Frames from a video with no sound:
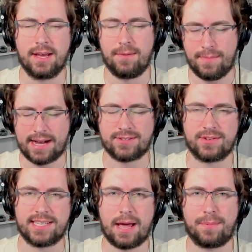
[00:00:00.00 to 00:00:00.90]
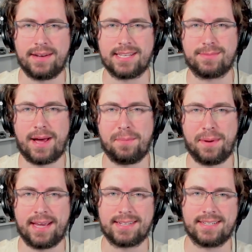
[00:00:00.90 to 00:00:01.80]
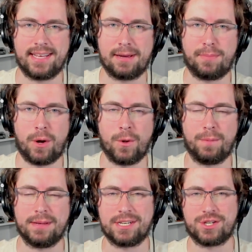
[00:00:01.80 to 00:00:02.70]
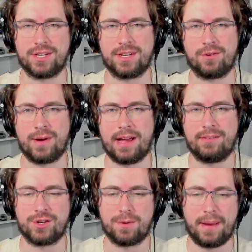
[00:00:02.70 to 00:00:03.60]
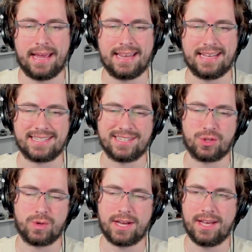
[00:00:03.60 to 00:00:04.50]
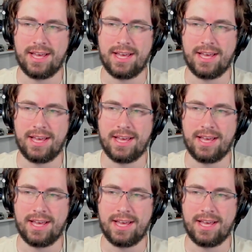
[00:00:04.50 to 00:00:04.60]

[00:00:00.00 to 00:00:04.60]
Max Verstappen is my pick to take pole position around Japan and Suzuka.